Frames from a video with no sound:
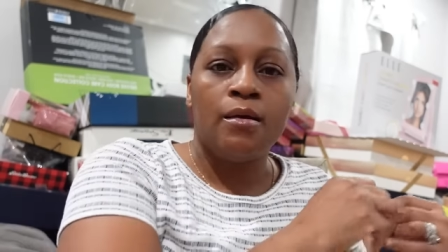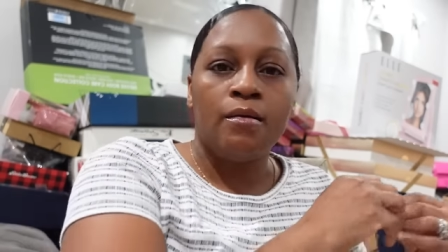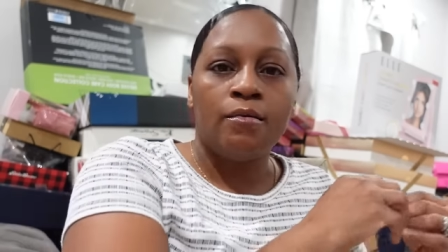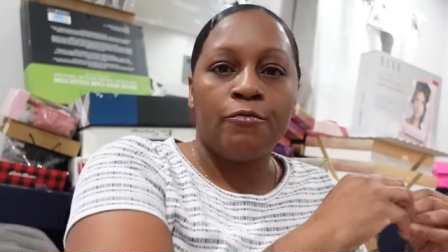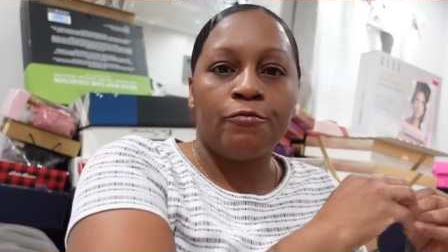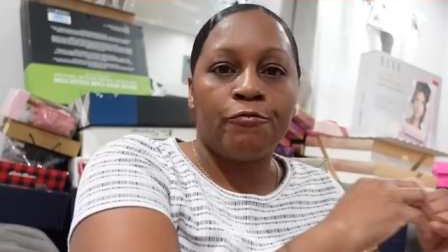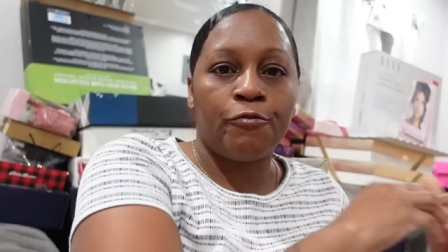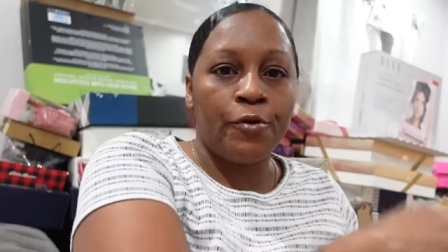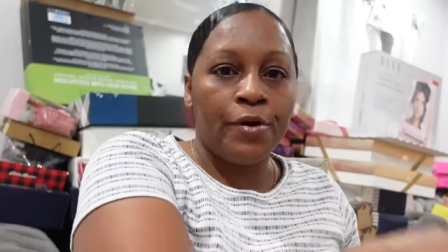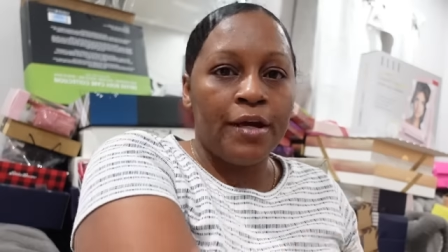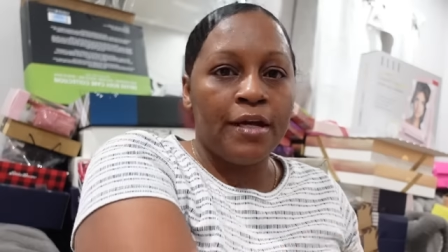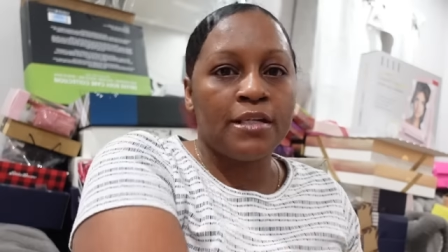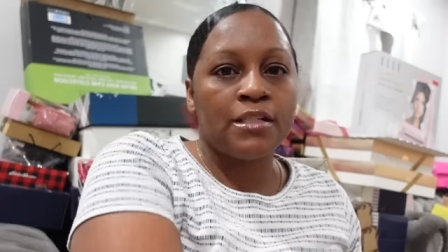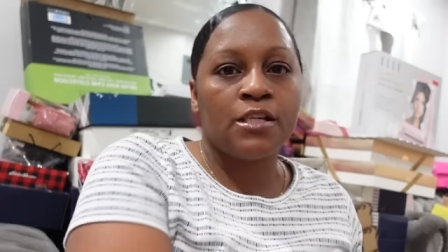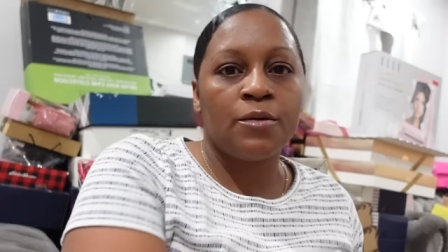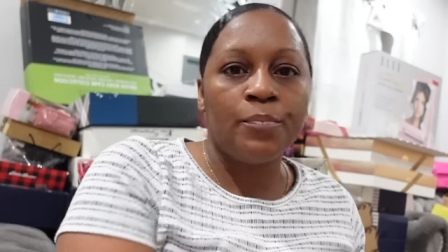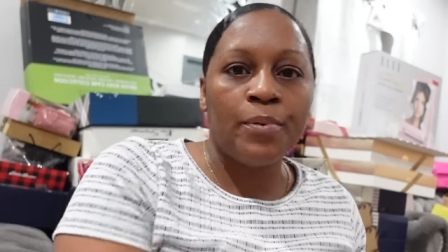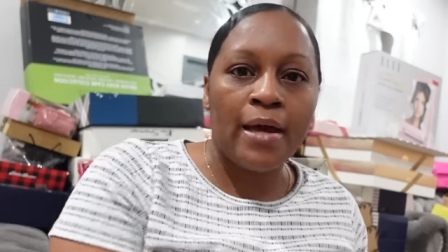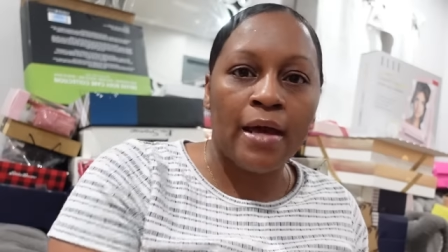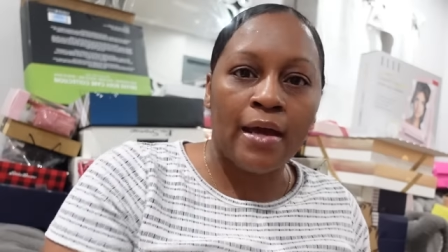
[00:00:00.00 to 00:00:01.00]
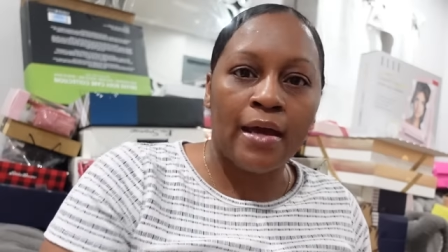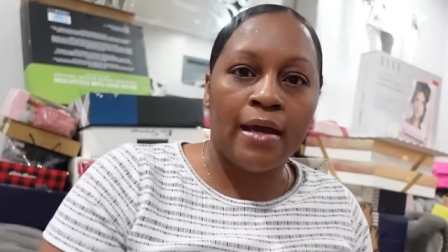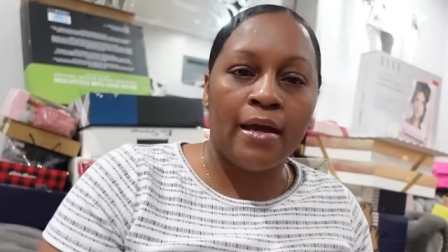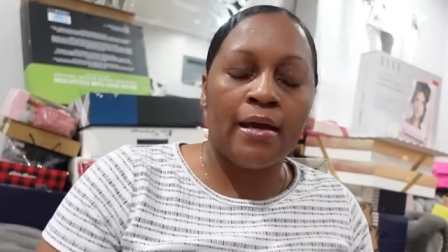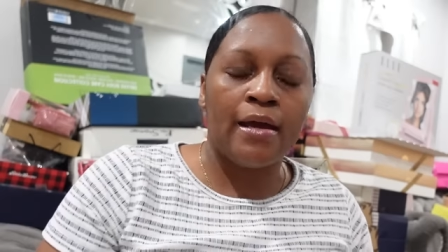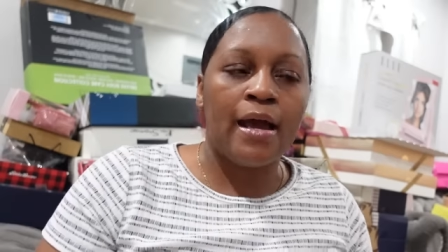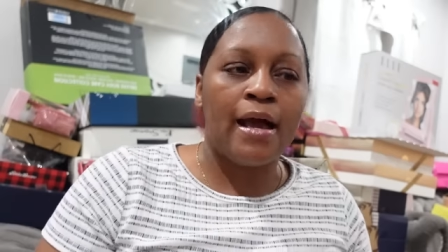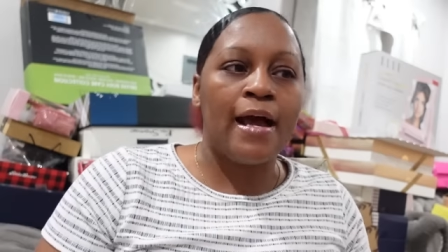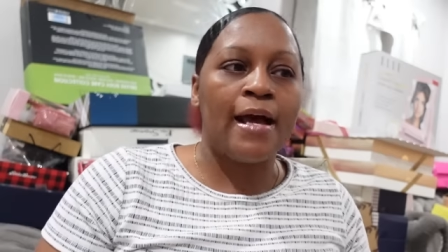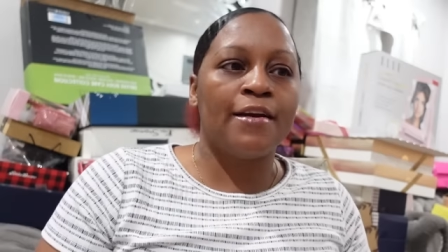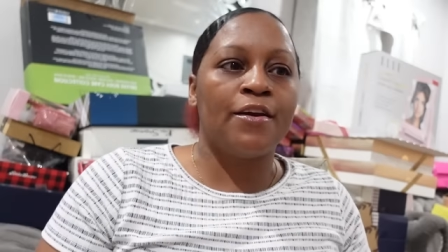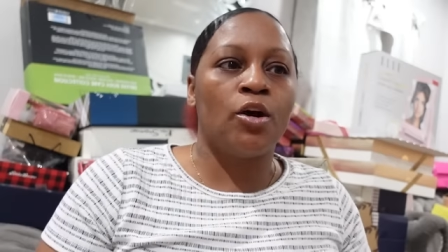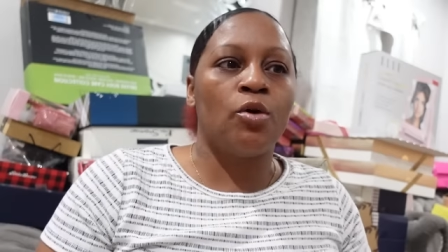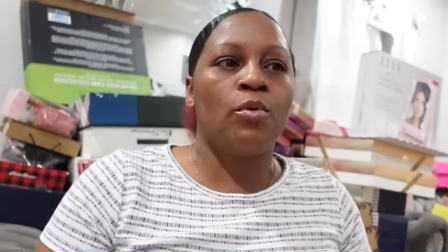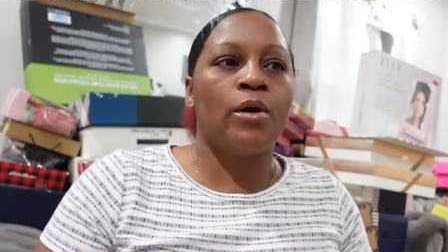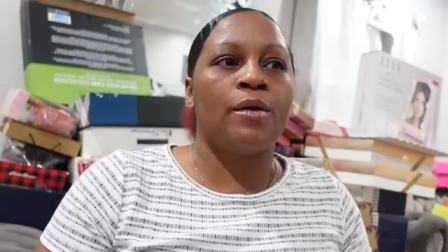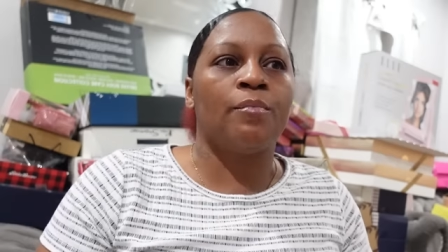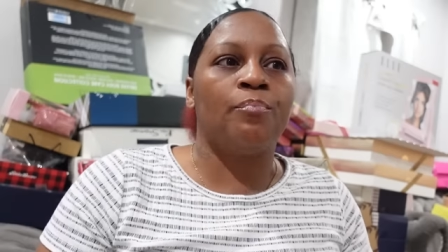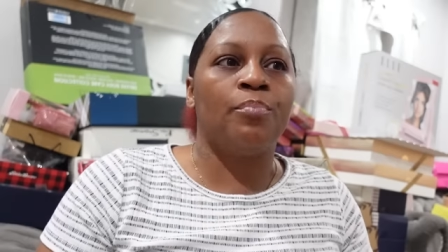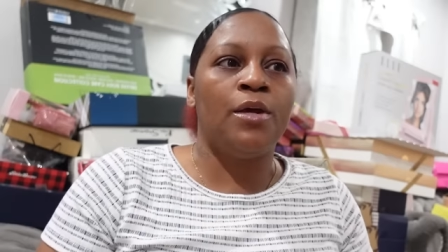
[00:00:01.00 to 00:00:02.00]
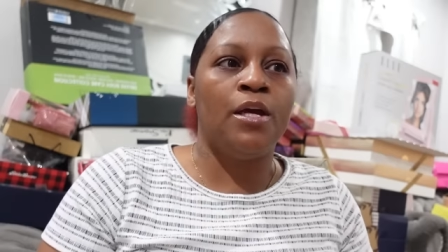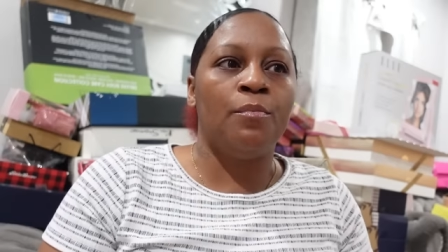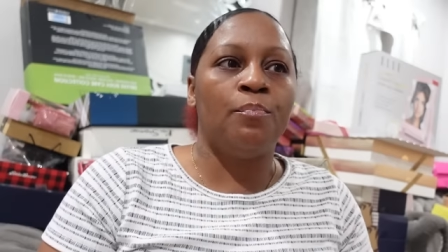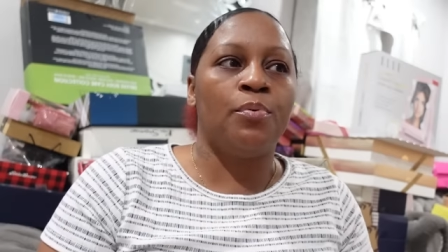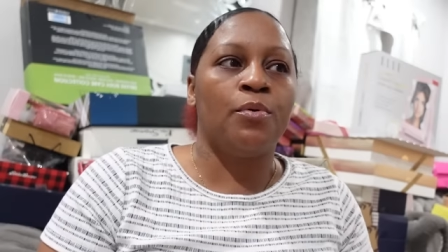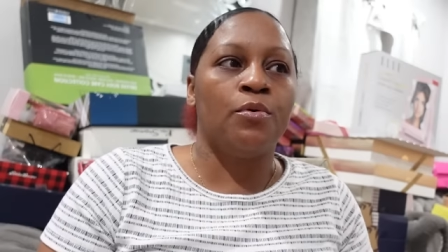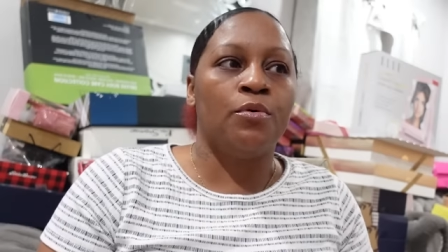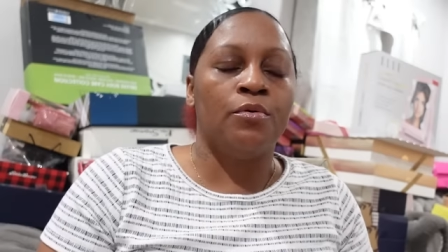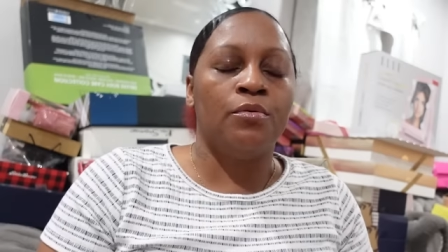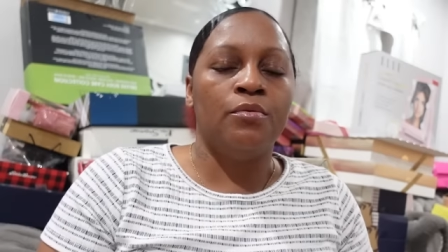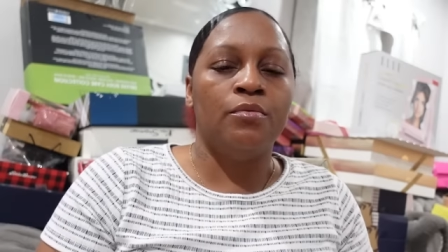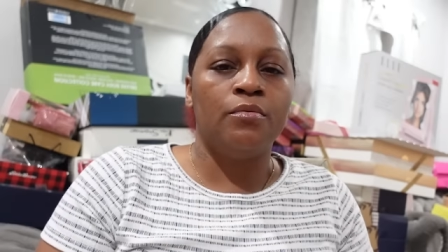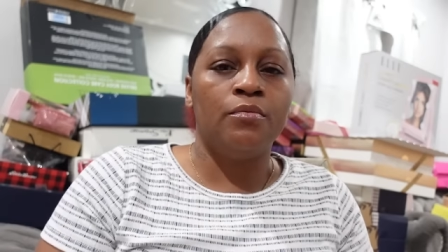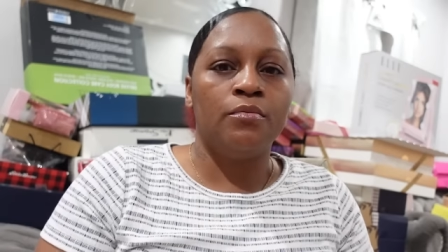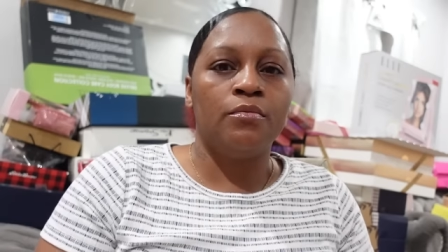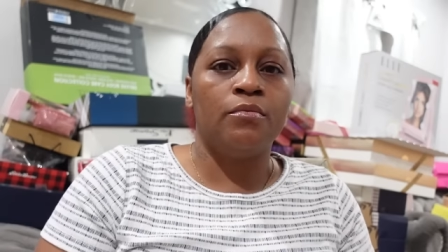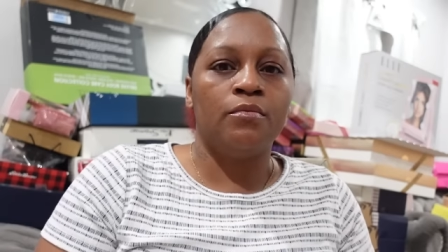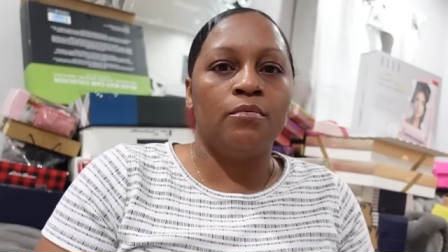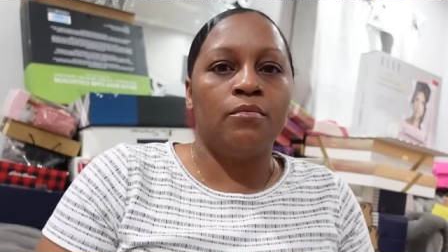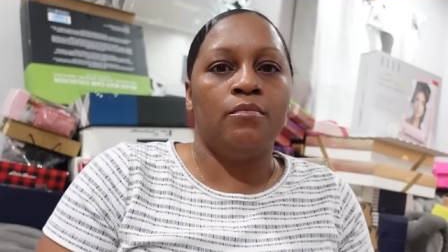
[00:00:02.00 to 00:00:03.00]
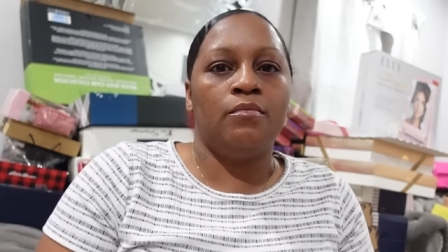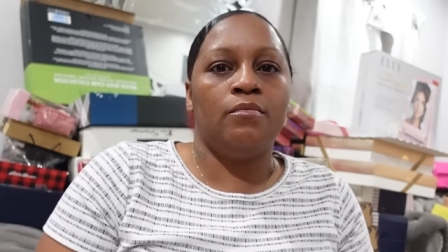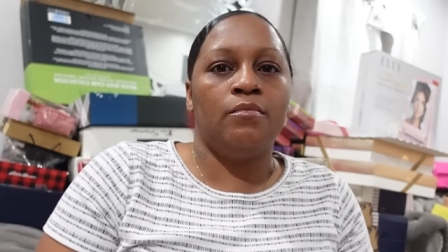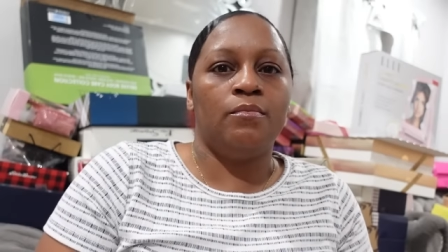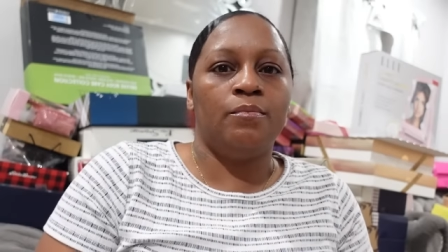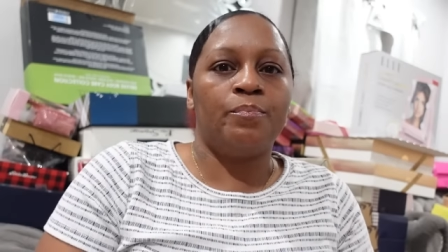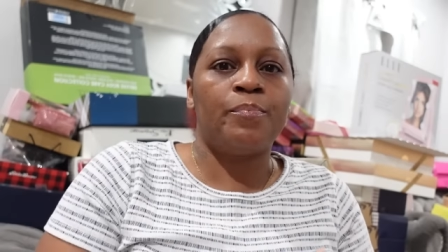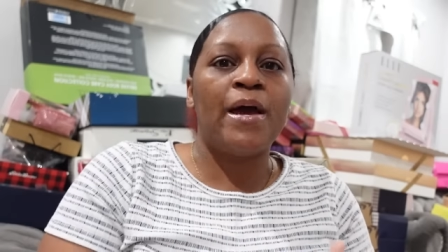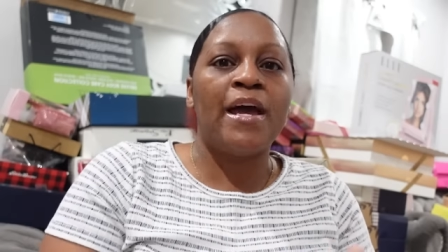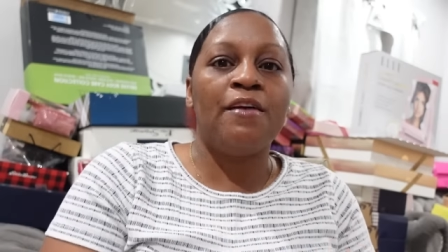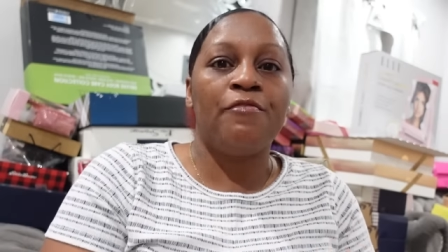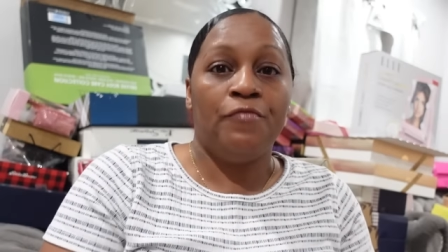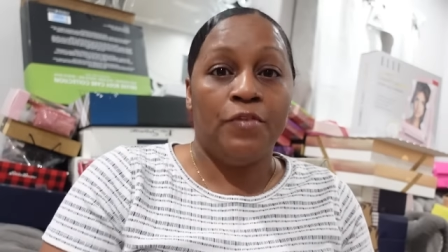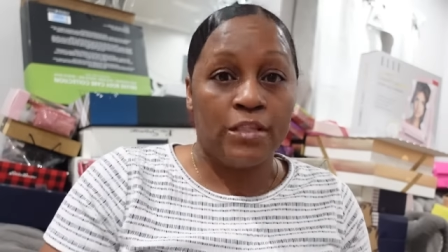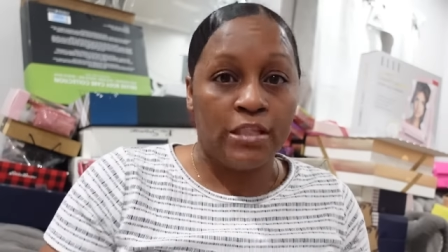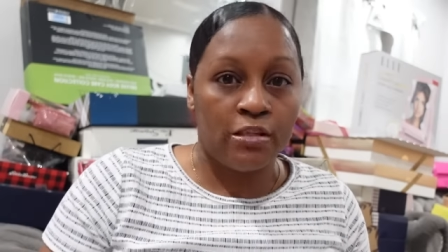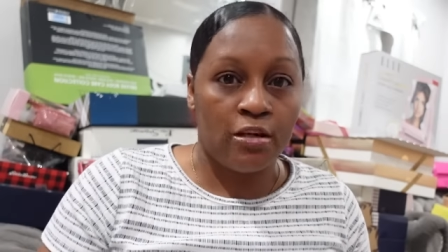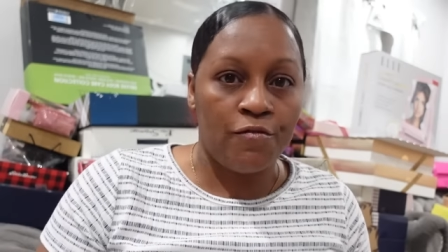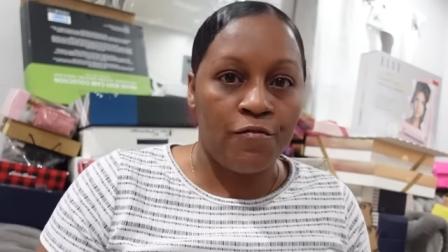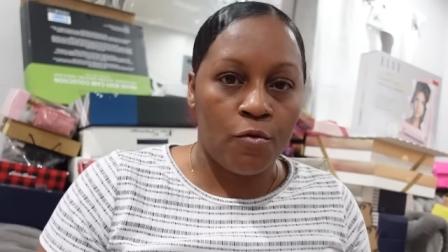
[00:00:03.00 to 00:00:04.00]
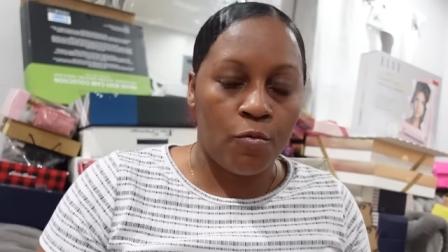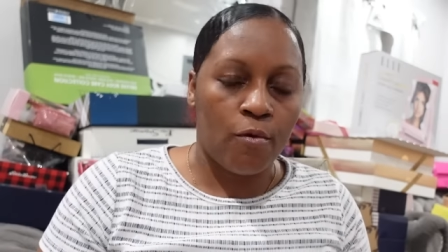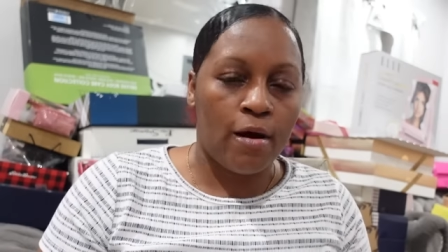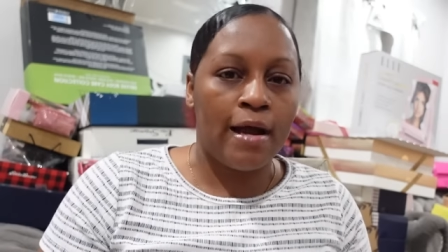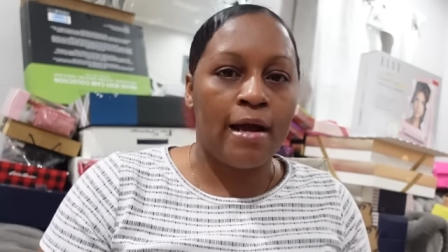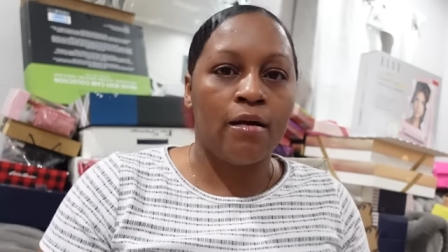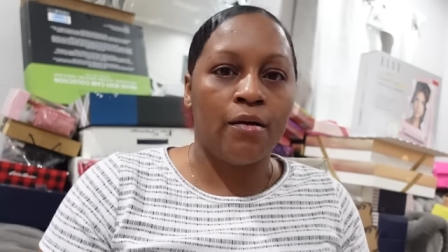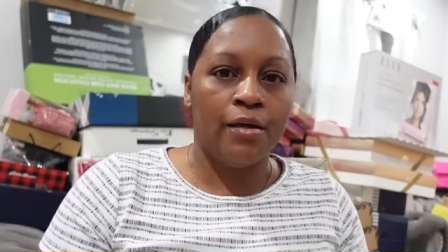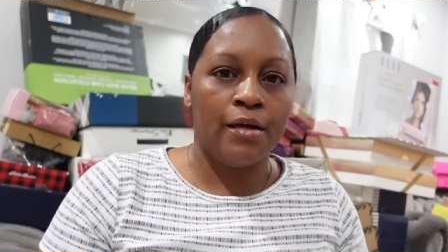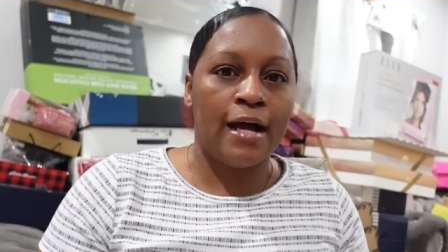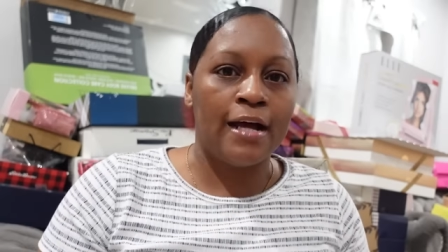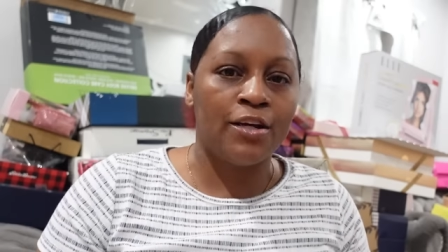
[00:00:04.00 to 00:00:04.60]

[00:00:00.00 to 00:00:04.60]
friends are pay. I know what people pay for stuff around here.